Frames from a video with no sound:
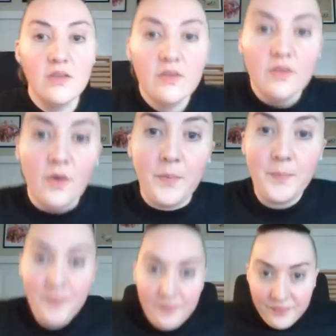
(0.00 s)
So,
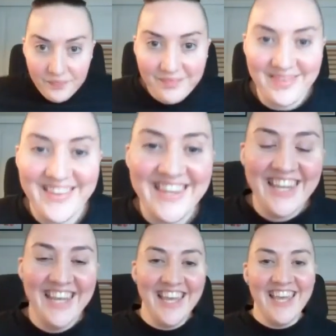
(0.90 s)

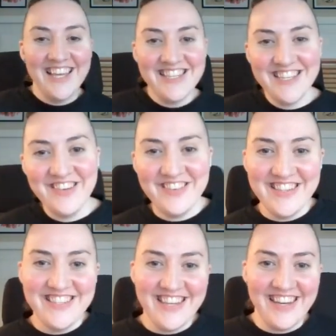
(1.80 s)
as I
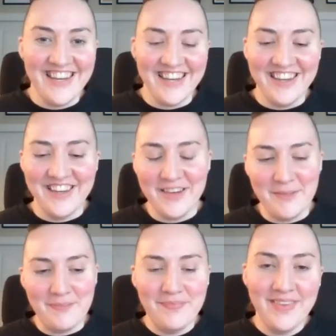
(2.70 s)
was saying,
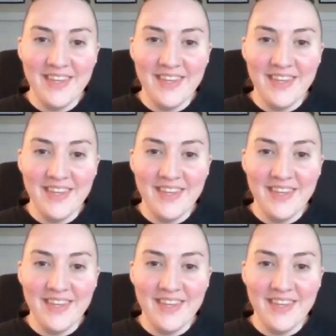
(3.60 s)
I'm